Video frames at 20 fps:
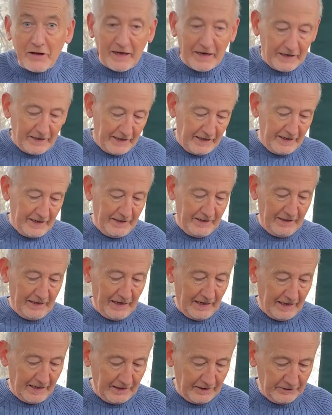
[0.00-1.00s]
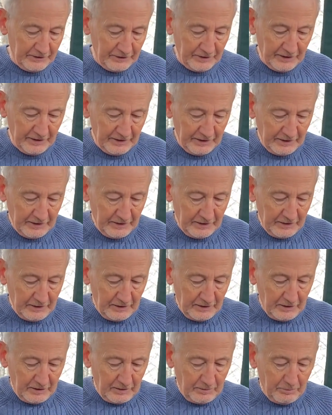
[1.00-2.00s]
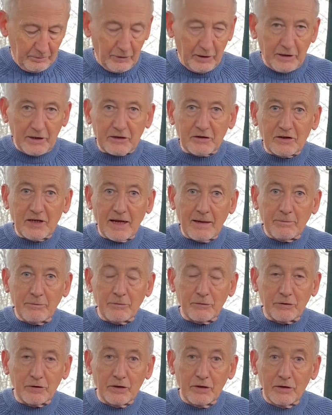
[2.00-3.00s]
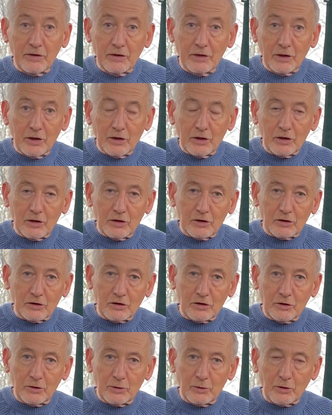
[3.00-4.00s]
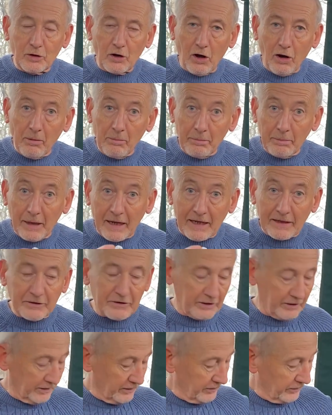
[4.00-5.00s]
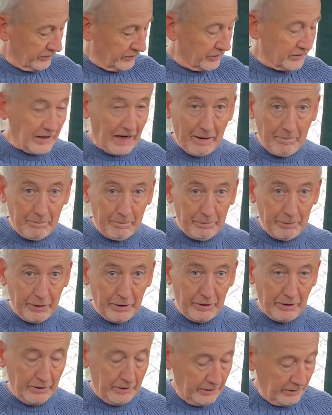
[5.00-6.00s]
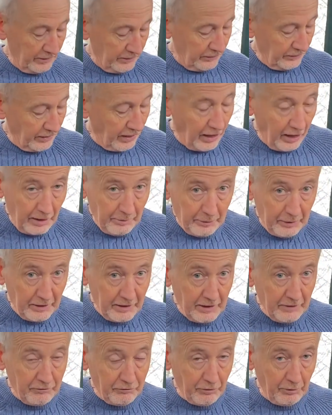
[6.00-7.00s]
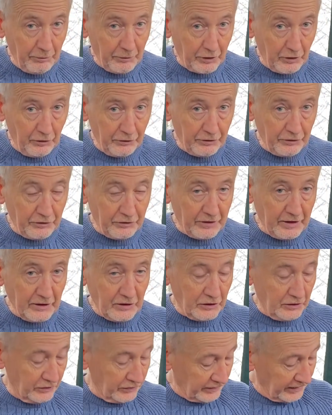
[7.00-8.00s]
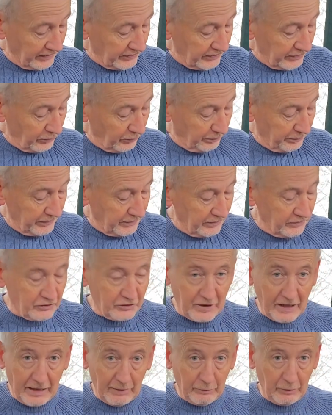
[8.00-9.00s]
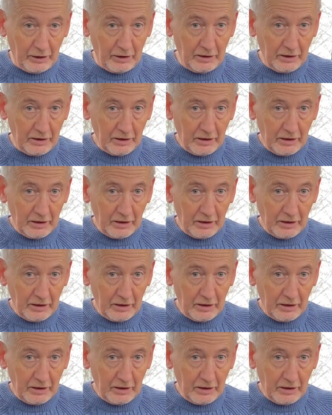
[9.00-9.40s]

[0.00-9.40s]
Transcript: deck, and my attempt to combat the damp that I believe from the condensations getting up in this tower